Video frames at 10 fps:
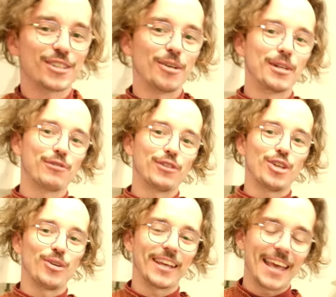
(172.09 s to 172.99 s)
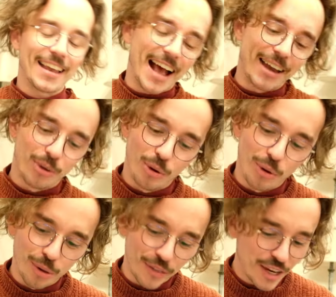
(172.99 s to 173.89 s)
so much for tuning in and
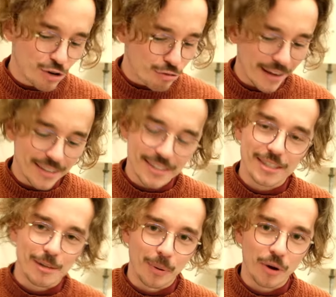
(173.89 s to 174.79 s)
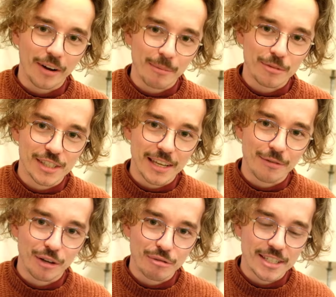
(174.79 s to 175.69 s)
all the crazy support I'm
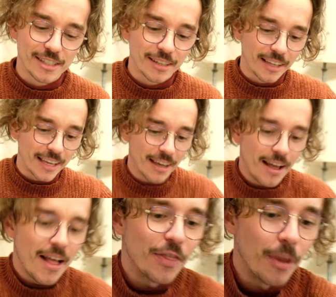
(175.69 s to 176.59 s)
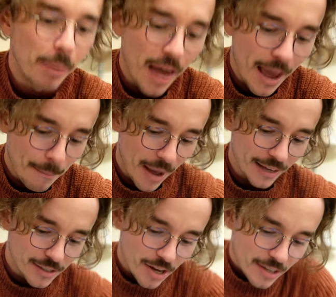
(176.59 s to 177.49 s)
receiving recently. The blind
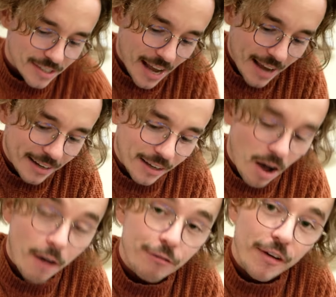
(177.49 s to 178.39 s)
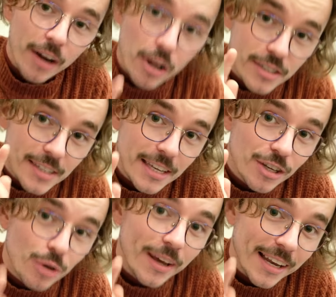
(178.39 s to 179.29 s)
bags are signing off and I'll see
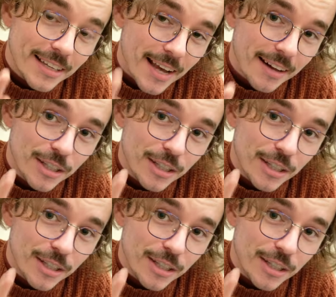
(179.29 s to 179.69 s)
you in exactly